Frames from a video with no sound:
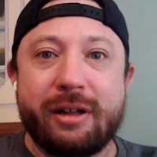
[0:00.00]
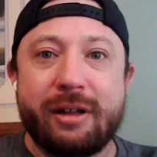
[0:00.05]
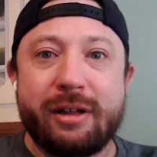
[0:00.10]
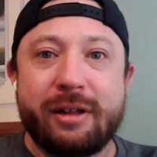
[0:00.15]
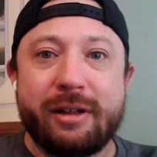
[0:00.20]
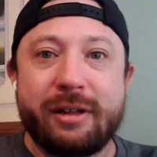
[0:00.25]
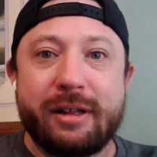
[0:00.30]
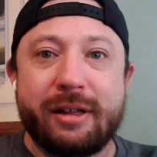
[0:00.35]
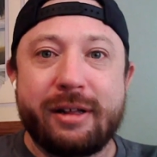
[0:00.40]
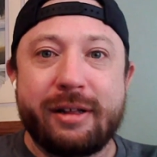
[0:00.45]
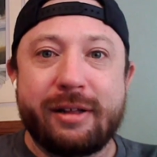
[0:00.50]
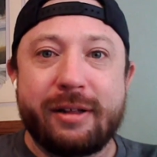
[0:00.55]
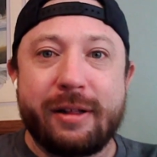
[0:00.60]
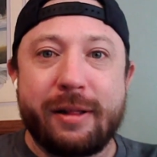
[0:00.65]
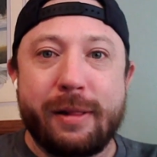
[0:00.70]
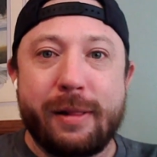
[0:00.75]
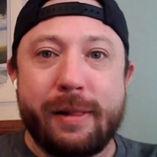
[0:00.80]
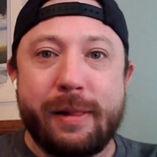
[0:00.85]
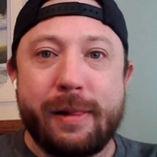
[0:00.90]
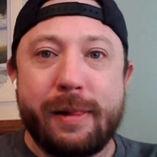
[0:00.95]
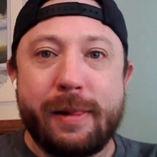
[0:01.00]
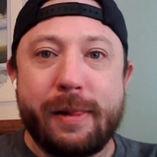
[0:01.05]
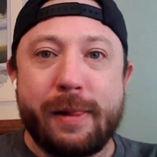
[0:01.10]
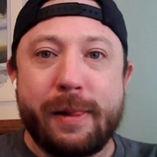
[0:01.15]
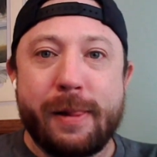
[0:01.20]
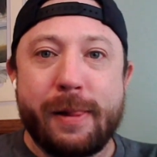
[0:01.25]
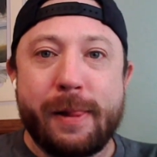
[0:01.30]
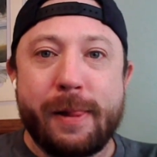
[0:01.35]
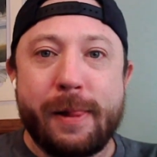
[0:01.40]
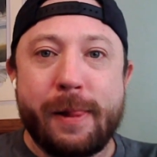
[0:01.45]

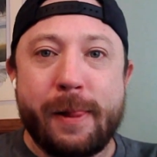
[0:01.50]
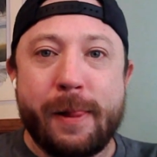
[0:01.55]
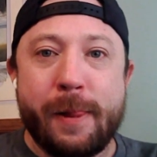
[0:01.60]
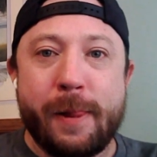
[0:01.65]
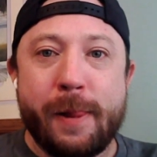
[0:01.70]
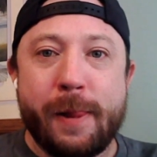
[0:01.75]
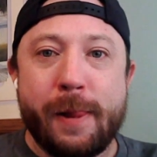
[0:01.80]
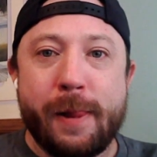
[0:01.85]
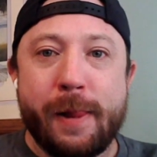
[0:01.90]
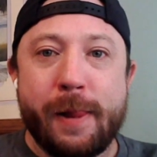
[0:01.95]
[no speech]